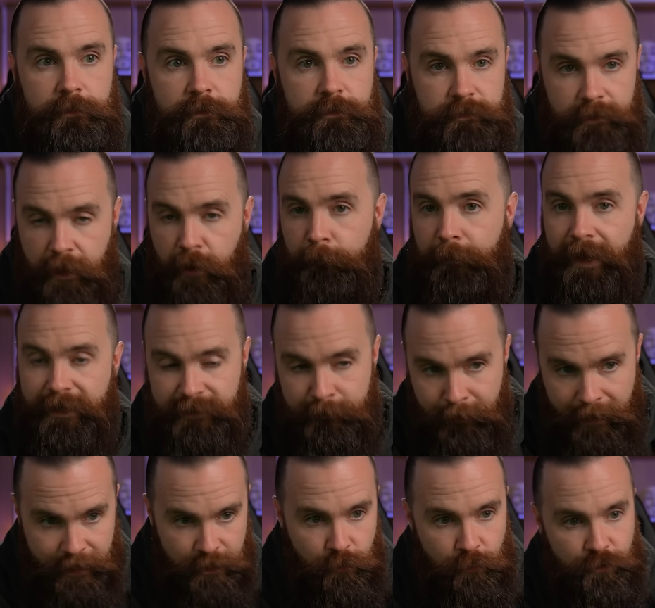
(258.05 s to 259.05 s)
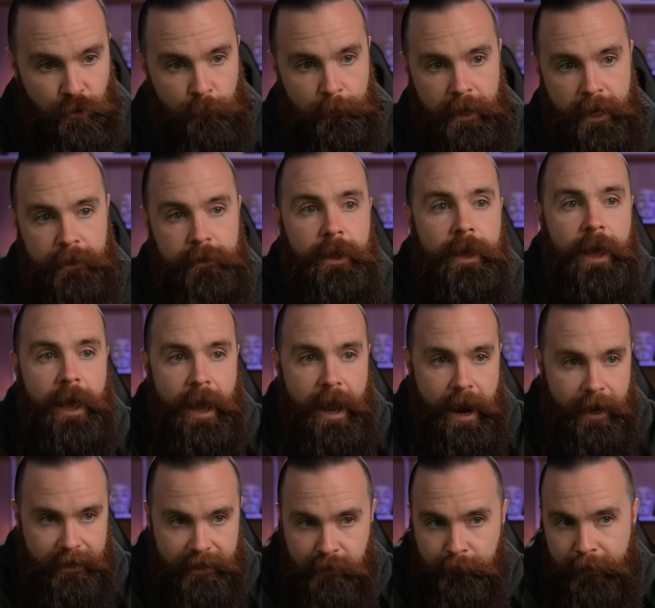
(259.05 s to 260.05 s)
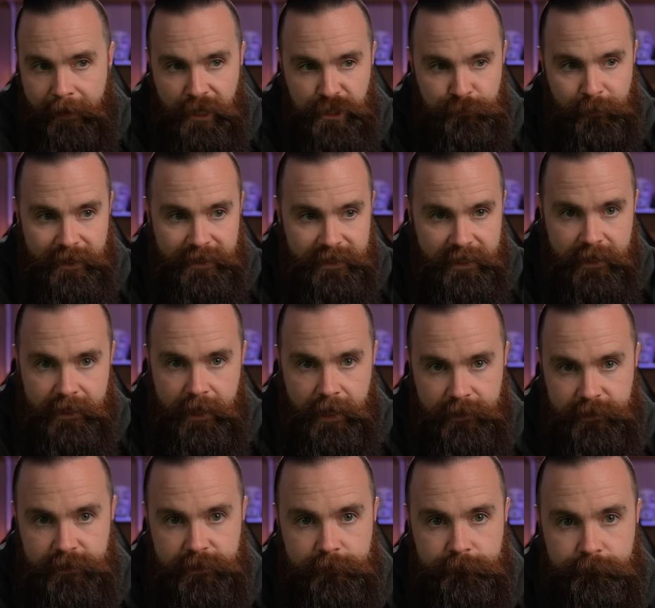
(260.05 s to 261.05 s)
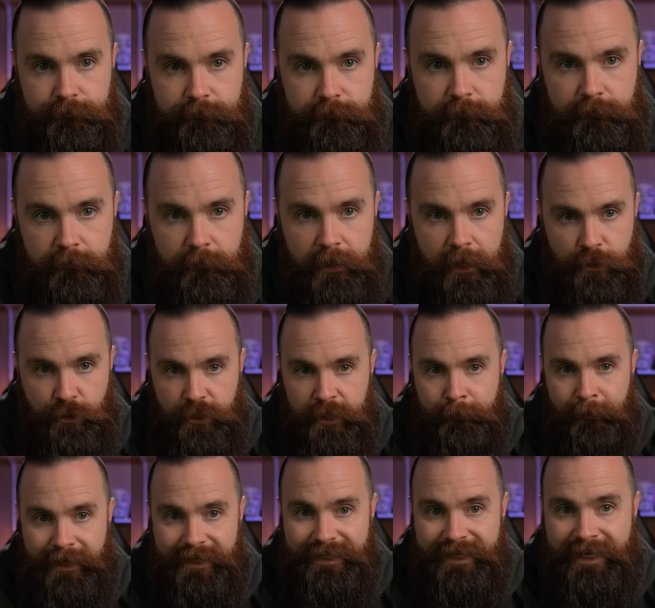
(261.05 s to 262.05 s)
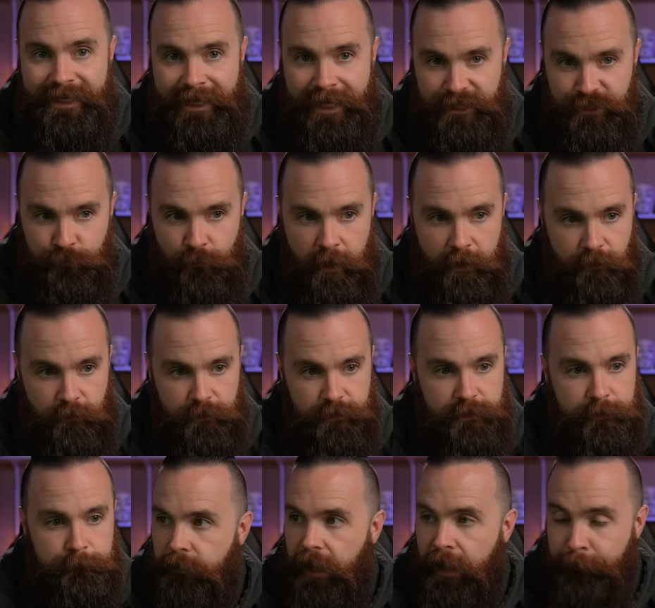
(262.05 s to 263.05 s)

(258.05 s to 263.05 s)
So now back to my new domain, I need to manage my DNS and look at my DNS records.